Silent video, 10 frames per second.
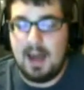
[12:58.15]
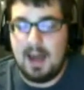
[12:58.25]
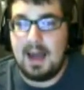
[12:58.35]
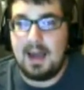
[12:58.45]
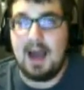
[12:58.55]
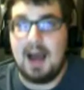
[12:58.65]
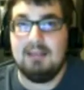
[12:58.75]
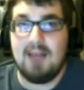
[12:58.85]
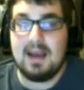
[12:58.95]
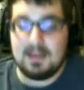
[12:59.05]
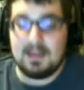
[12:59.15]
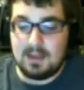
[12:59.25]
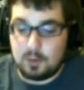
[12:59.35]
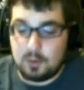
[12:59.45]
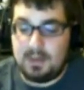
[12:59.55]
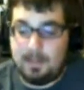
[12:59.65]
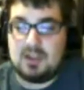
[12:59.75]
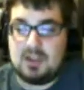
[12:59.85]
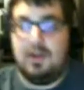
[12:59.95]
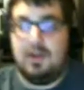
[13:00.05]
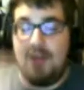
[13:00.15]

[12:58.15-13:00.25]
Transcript: And I liked during the match